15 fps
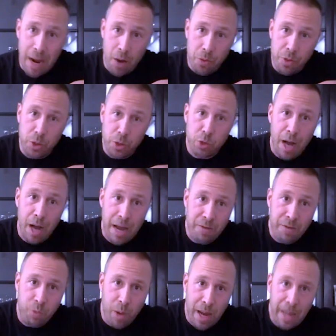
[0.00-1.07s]
the
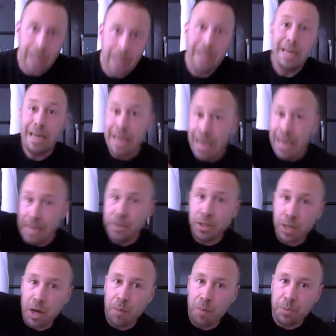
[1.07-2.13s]
driveway into
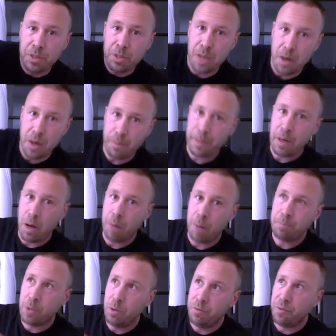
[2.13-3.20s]
couples therapy, up
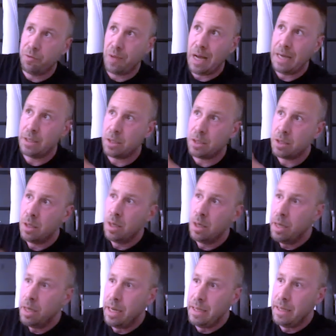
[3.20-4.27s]
two flights,
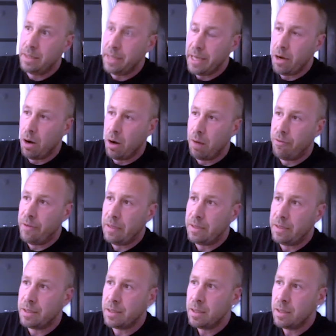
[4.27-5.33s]
into the
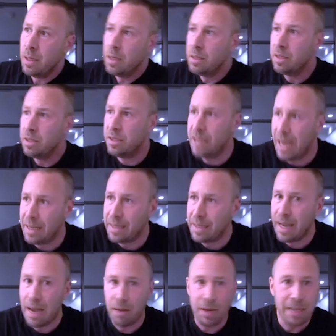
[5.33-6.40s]
office, sat
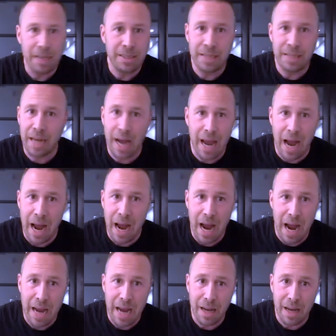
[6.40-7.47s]
down. I said, I,
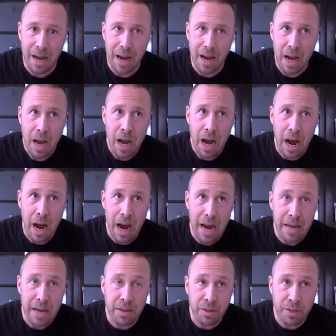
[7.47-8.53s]
I, I,
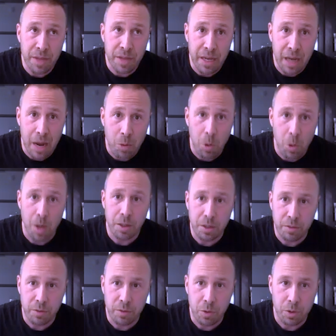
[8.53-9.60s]
I think I want a
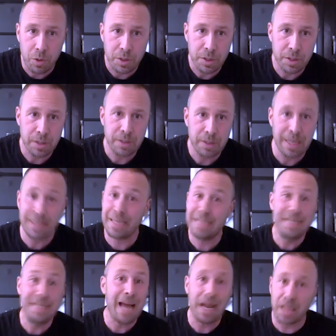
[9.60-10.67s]
divorce. That's
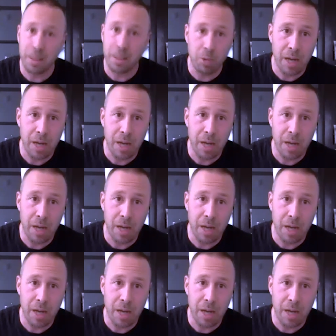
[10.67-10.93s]
exactly what